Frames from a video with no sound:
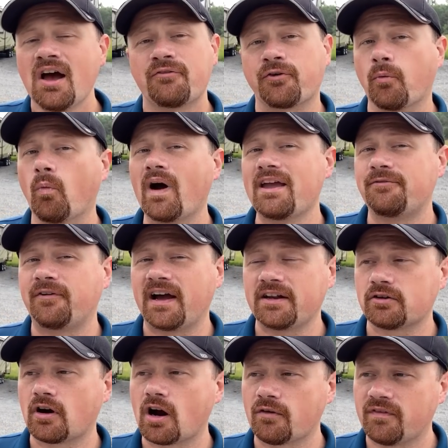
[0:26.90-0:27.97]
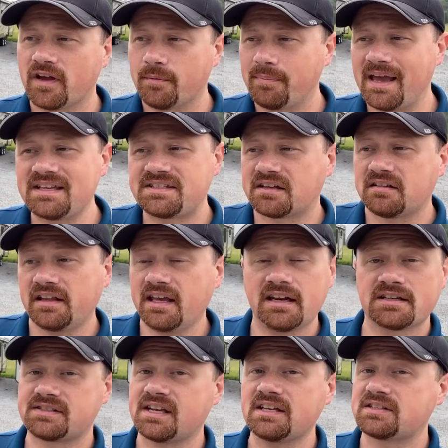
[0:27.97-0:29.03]
from Wayfinder RV. Basically, in
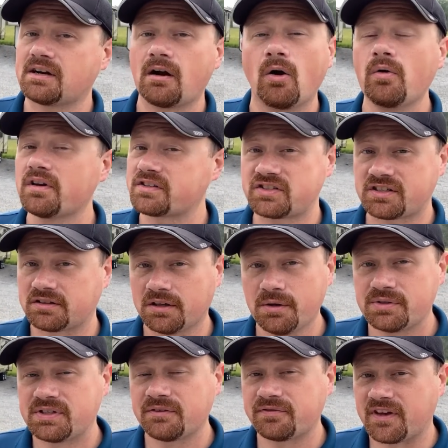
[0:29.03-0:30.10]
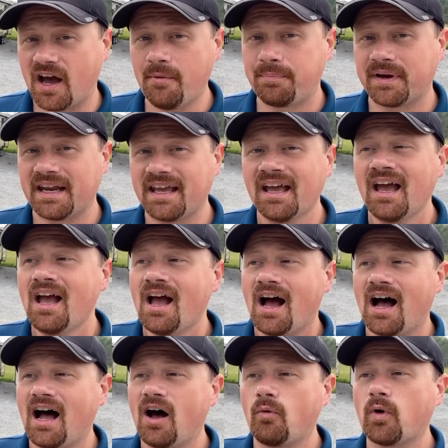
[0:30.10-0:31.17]
a sense, our own exclusive company uh,